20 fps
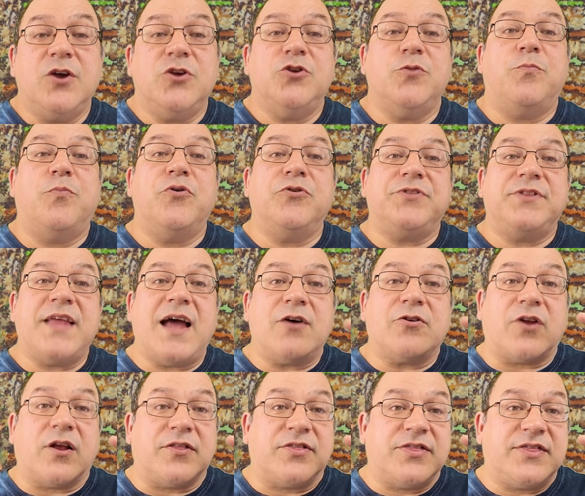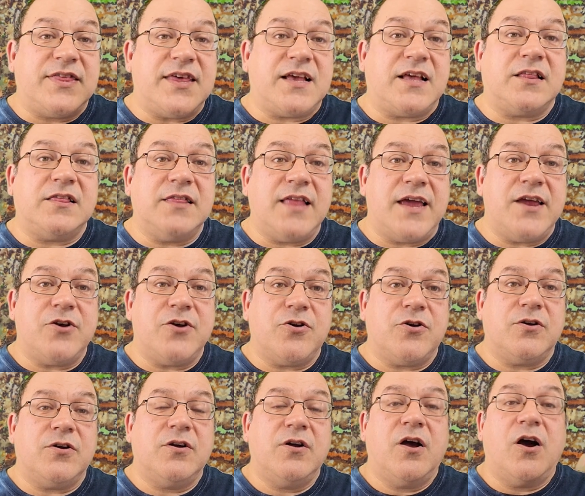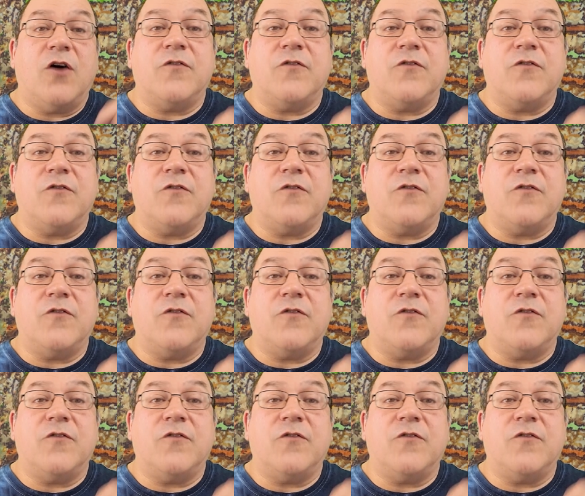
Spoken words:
you put down a thick layer